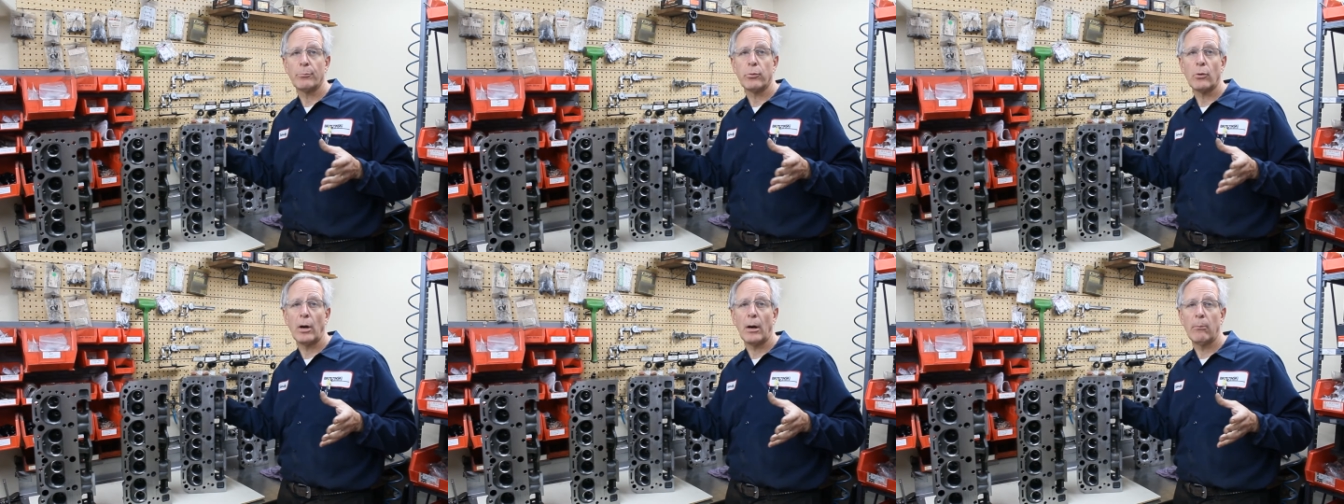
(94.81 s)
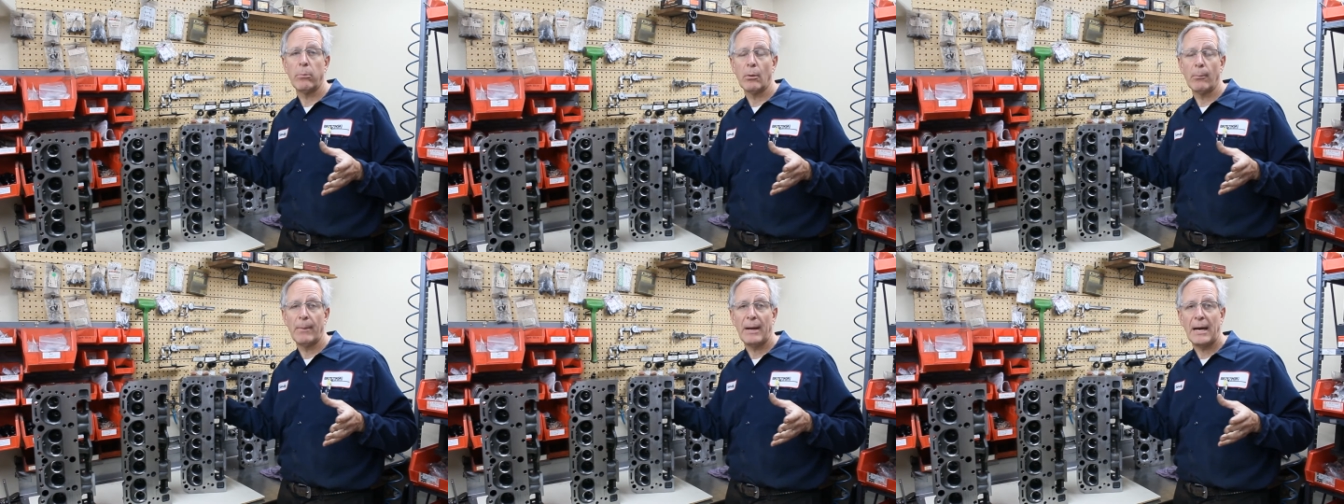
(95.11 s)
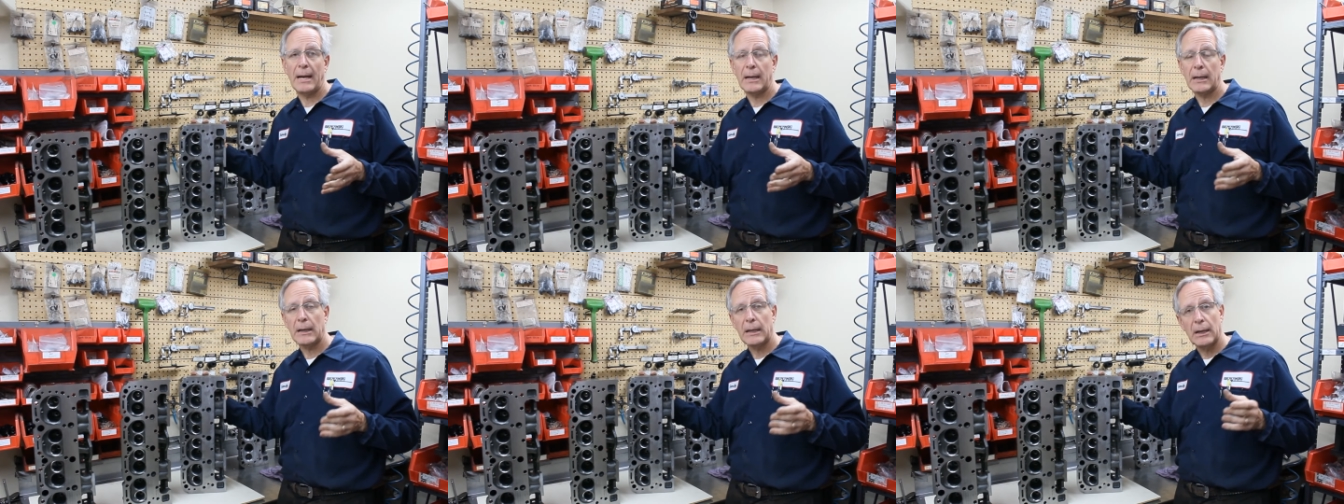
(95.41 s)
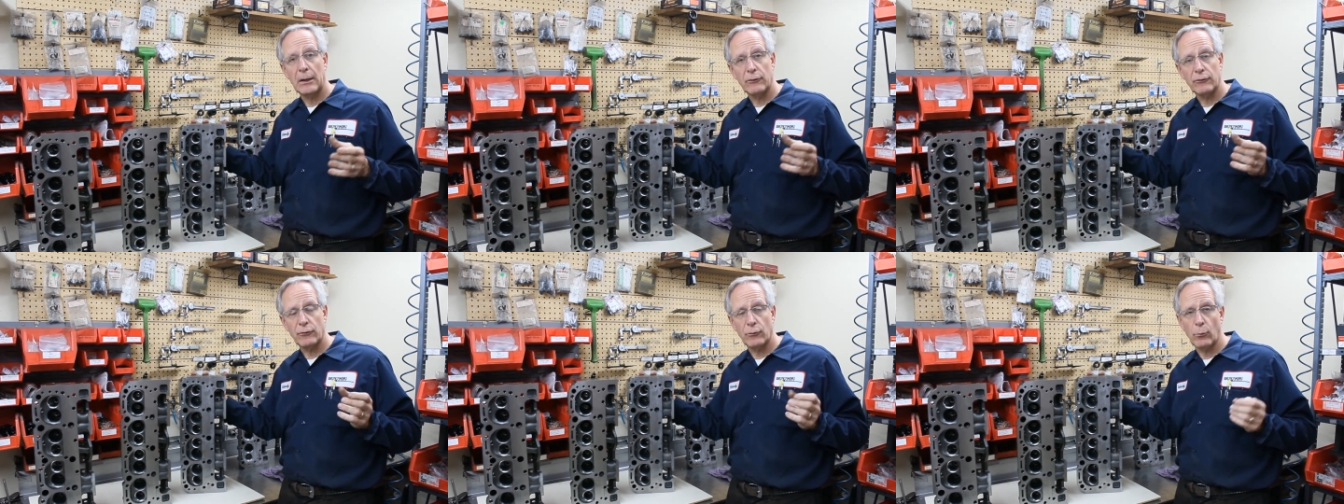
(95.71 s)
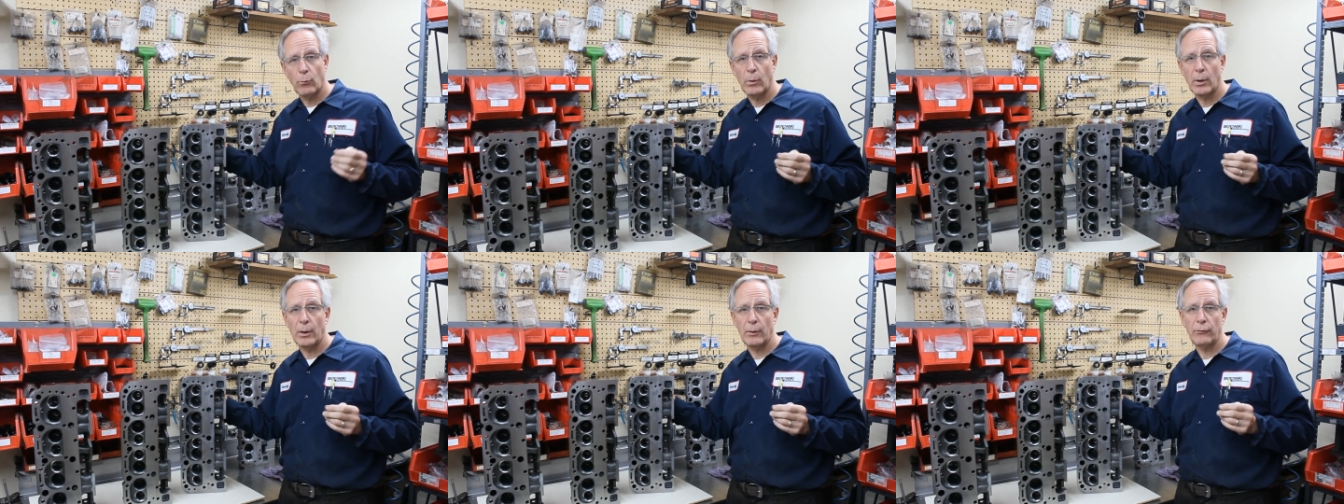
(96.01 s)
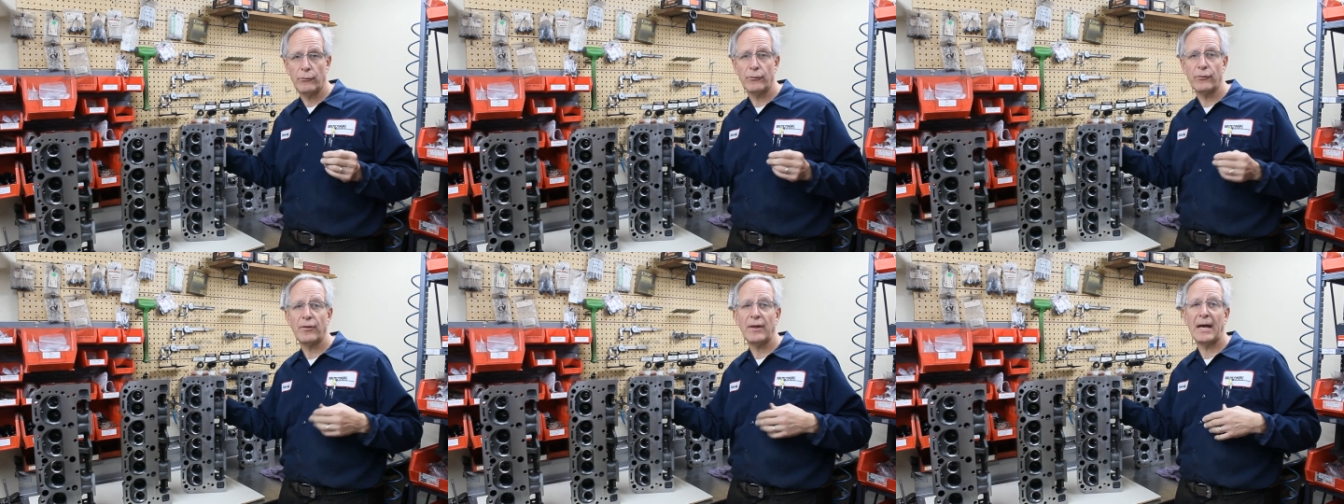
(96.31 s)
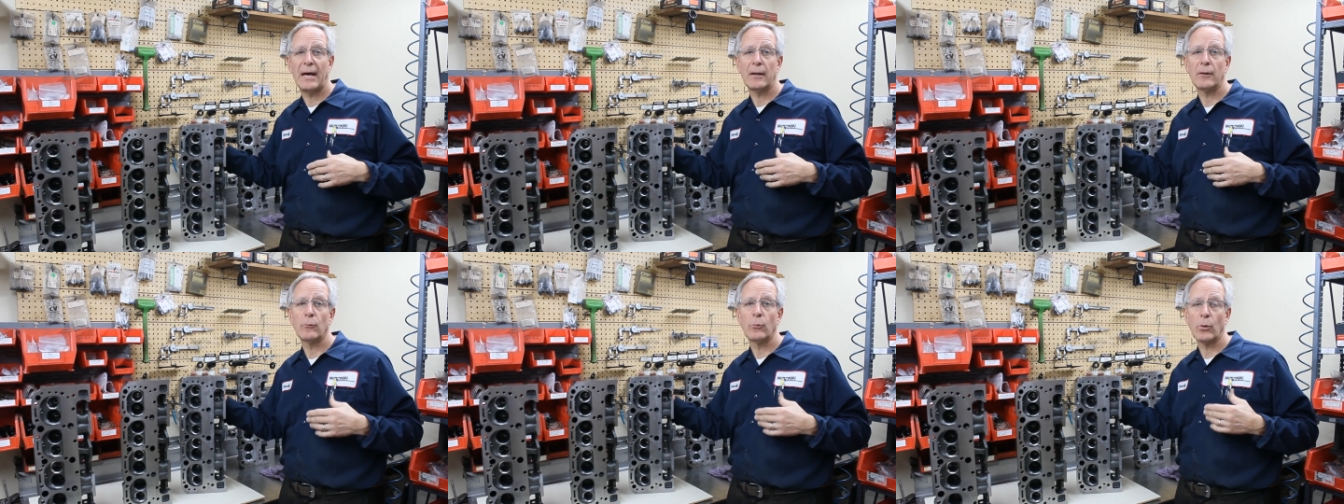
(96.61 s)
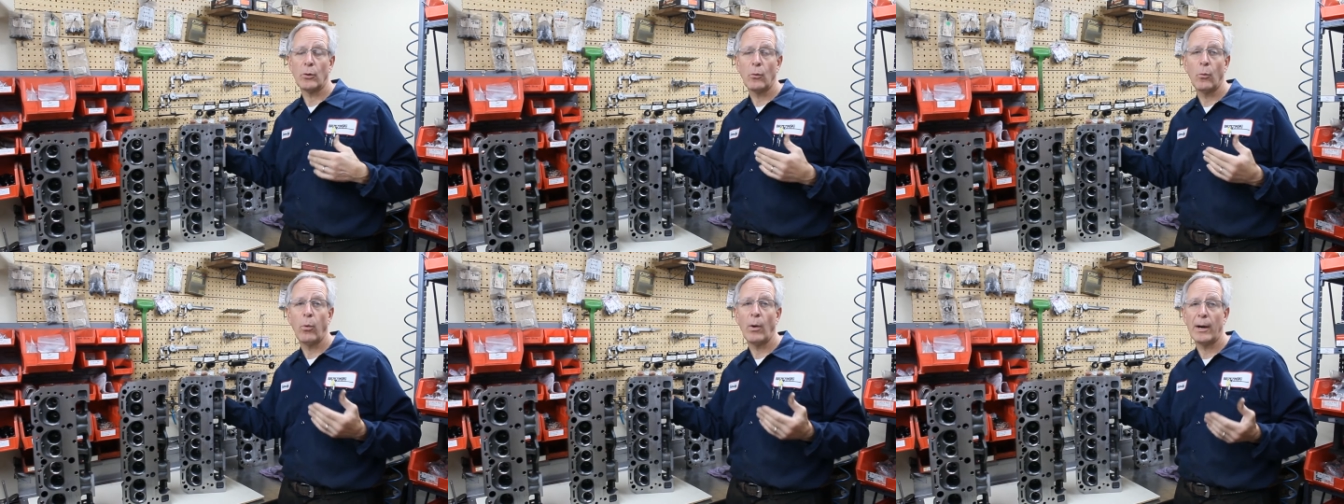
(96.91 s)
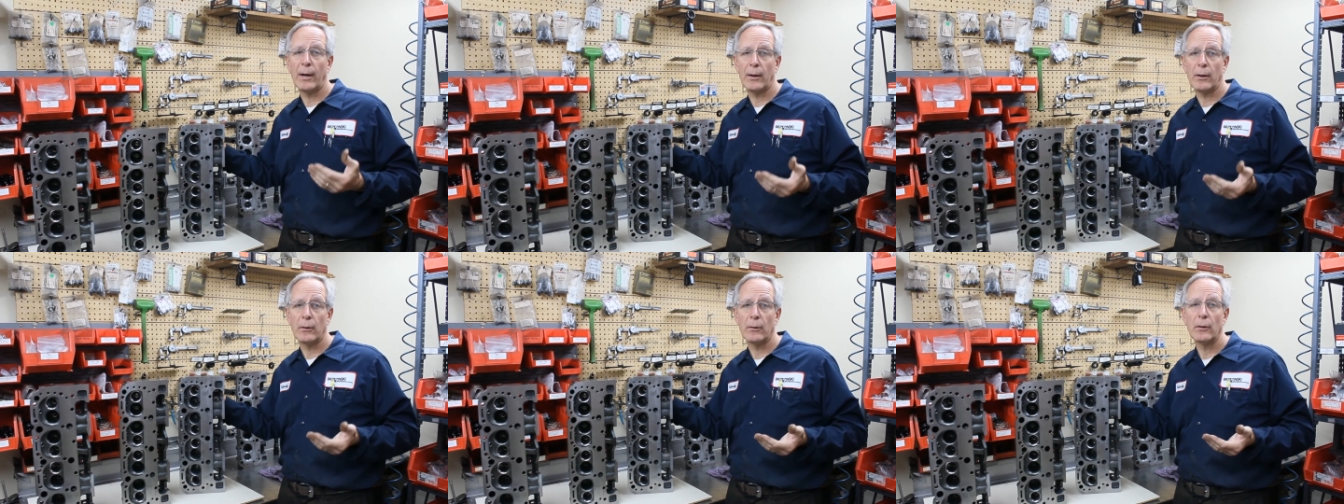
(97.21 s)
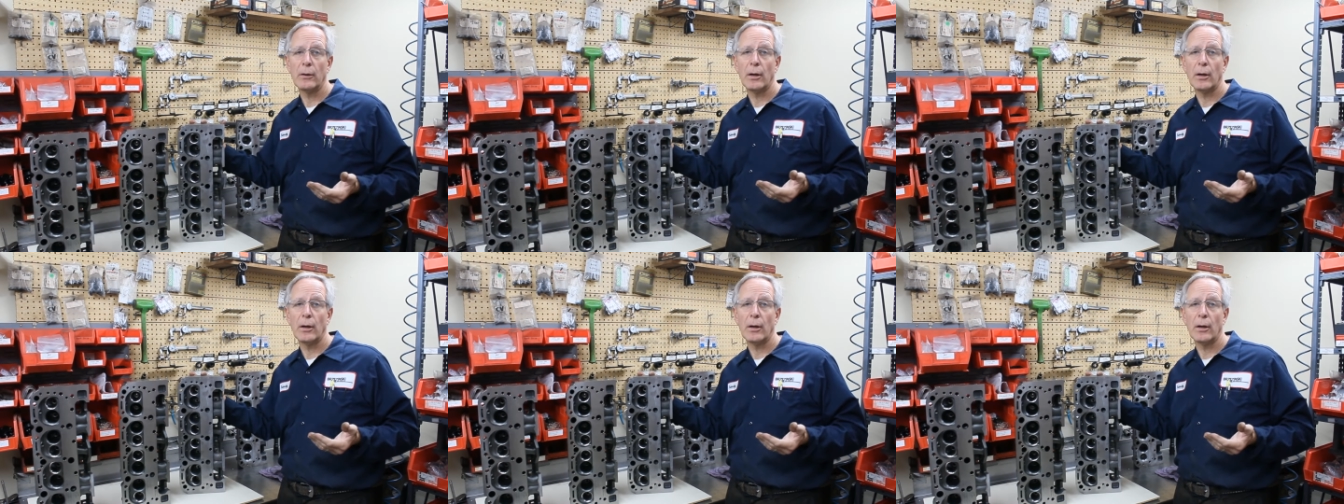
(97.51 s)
problematic as the ones that require